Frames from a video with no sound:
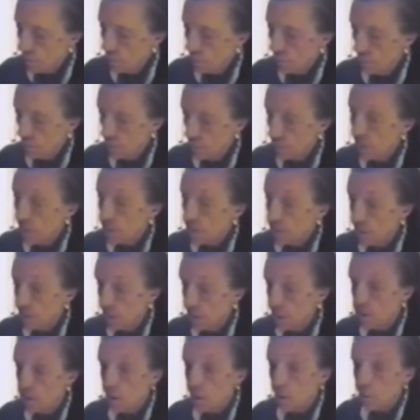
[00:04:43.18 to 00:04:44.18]
As, as,
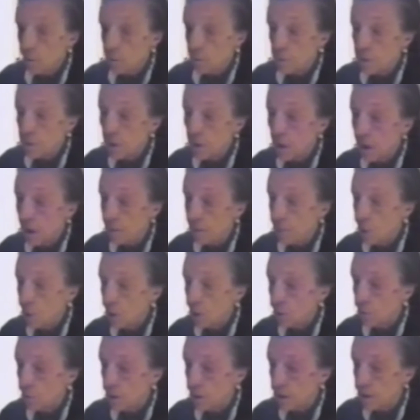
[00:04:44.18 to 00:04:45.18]
as I always say, I'm not
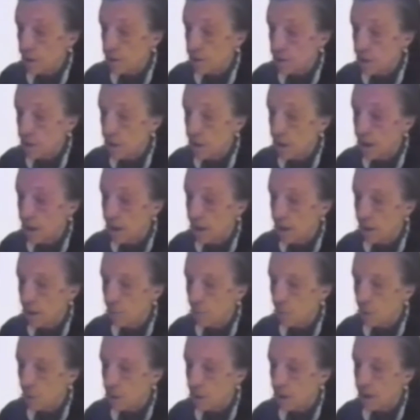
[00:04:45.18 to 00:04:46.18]
what I say, I am
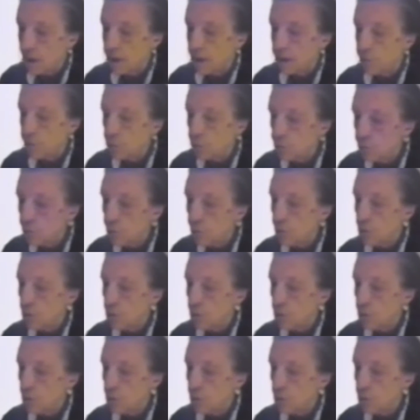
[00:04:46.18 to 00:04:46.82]
what I do.